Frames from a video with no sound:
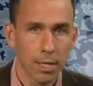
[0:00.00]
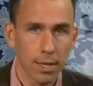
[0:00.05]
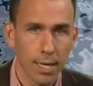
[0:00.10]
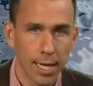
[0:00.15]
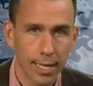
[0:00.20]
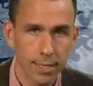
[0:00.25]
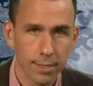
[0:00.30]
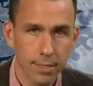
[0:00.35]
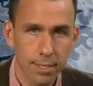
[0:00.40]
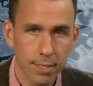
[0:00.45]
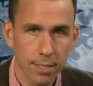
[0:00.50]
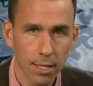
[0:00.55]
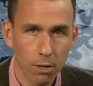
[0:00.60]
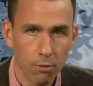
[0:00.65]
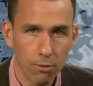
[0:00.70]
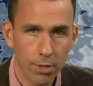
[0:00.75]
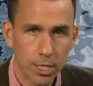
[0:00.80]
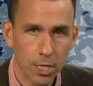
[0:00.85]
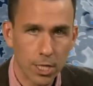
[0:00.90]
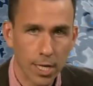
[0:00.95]
that
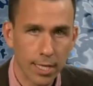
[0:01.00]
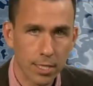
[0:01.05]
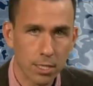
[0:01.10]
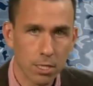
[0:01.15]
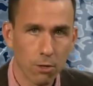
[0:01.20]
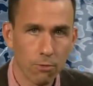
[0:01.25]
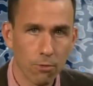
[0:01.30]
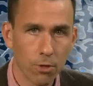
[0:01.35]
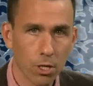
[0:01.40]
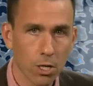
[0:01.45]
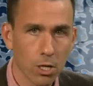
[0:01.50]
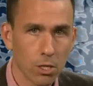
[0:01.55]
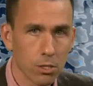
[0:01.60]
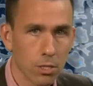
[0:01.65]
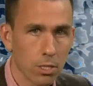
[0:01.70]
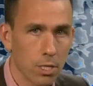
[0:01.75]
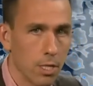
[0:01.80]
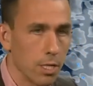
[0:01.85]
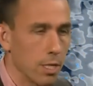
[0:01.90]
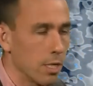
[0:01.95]
originates over the
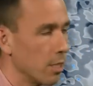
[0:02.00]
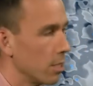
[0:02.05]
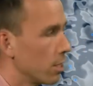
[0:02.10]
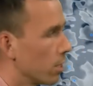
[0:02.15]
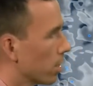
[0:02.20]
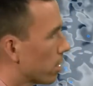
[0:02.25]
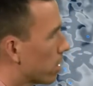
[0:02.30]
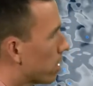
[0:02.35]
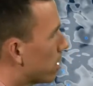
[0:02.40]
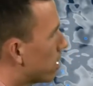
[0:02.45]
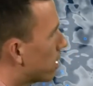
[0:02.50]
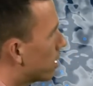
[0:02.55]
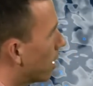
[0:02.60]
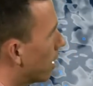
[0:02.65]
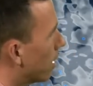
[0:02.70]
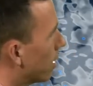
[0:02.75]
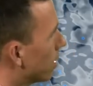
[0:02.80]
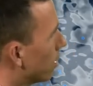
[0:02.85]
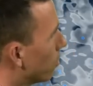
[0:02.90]
continent and just, uh,